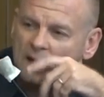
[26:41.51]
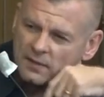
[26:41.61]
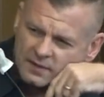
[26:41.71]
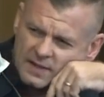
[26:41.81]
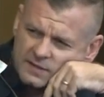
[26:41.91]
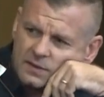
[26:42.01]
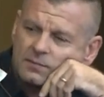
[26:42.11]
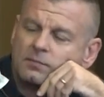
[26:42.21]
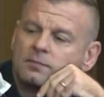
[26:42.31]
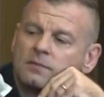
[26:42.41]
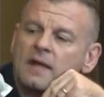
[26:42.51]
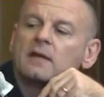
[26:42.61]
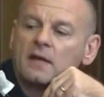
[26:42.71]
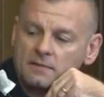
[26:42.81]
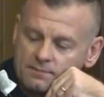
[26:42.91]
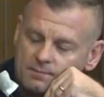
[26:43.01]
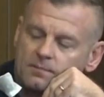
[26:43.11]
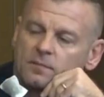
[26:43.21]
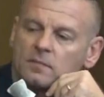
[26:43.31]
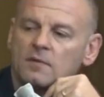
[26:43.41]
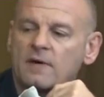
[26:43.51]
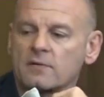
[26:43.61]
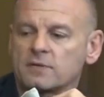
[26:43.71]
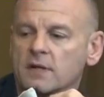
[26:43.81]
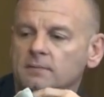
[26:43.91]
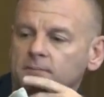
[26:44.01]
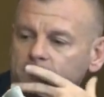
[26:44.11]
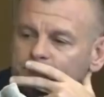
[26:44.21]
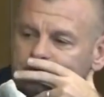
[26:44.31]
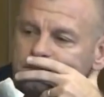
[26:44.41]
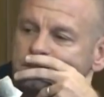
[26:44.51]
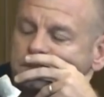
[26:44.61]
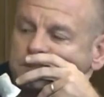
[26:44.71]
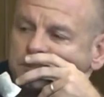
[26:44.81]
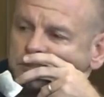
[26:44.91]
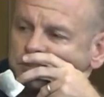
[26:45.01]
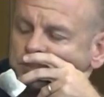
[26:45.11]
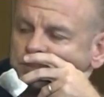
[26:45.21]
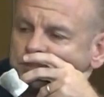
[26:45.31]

I think that's father. the yeah, the father said. All right.